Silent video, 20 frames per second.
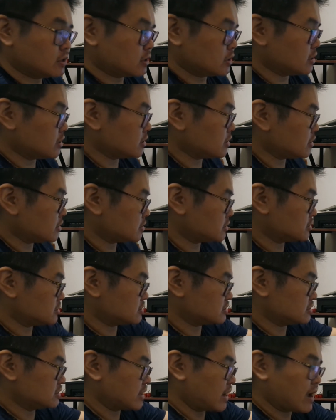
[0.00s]

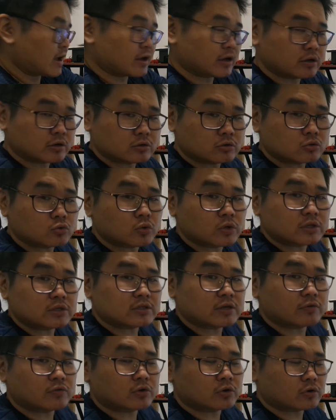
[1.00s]
It's diagonal
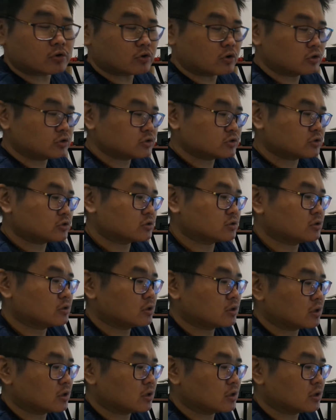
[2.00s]
27 across.